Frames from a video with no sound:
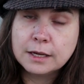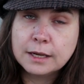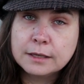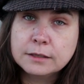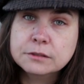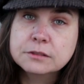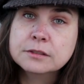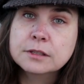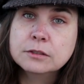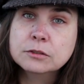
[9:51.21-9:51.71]

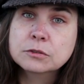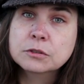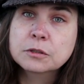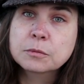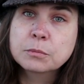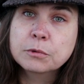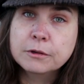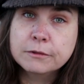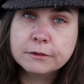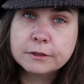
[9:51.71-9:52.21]

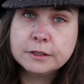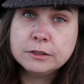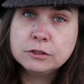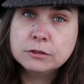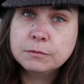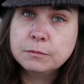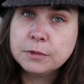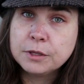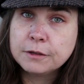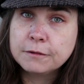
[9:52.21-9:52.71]
gynocentric
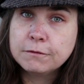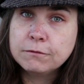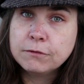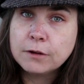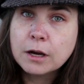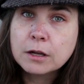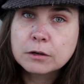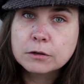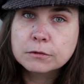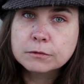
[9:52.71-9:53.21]
privilege of being
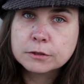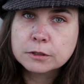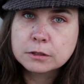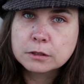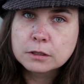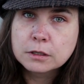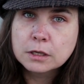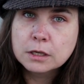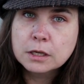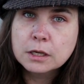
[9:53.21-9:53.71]
fought
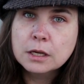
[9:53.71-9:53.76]
over,